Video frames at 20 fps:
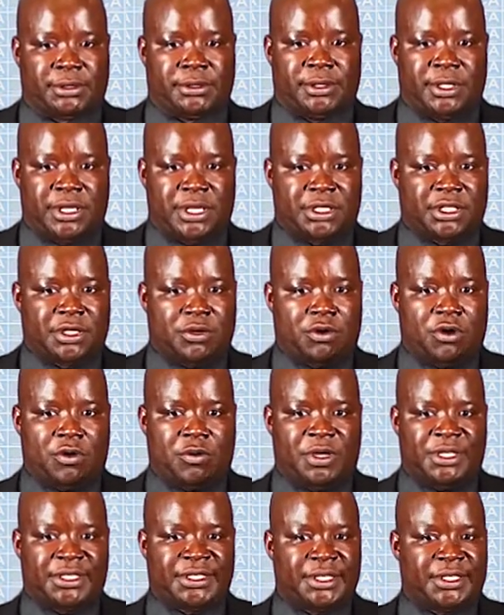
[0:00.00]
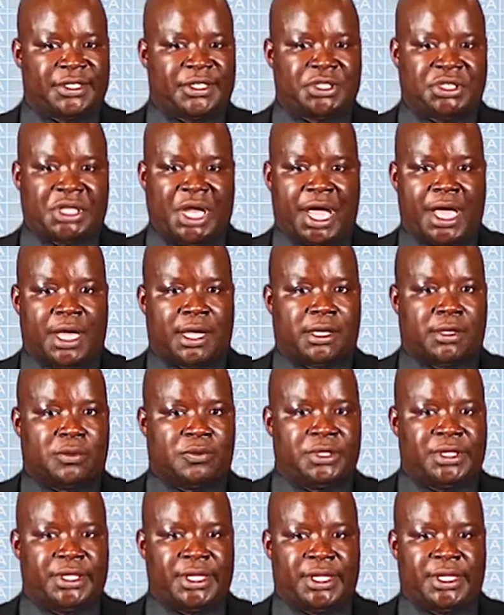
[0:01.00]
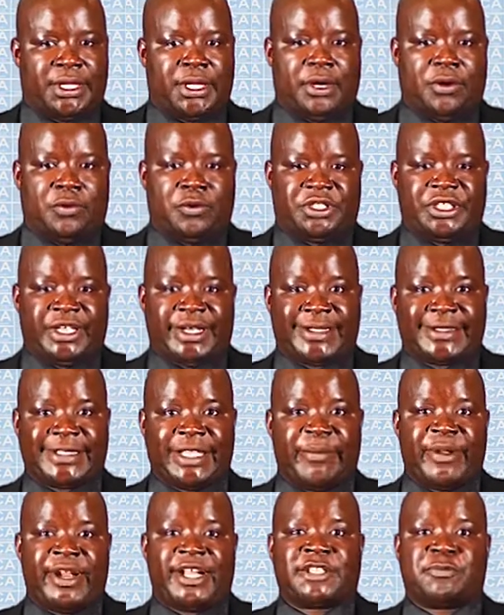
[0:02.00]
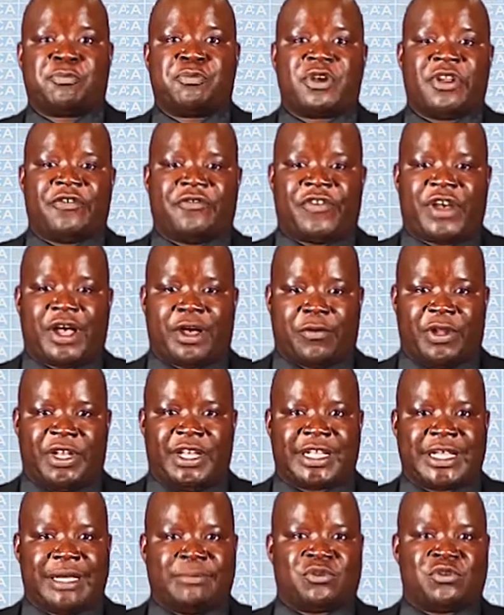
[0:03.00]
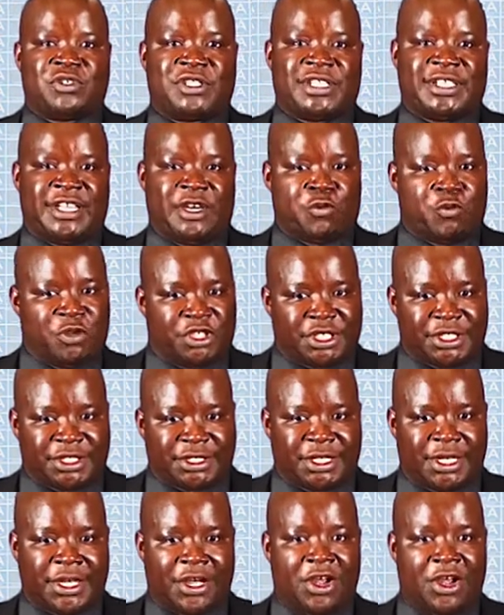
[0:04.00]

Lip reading: There is always a style with which examiners prefer when it comes to certain questions.